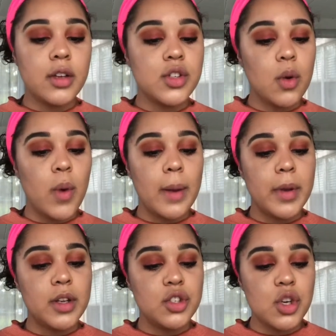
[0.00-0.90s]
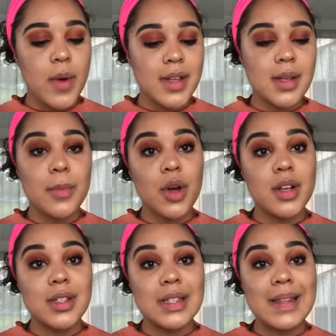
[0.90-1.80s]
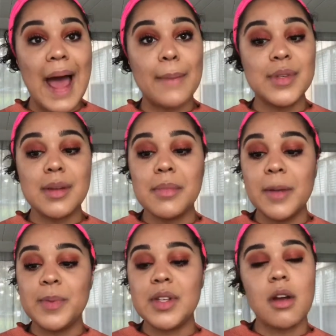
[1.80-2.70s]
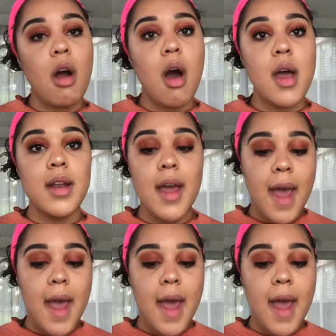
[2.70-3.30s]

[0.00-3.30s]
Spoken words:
So what I'm gonna do is I'm gonna slap some lipstick on,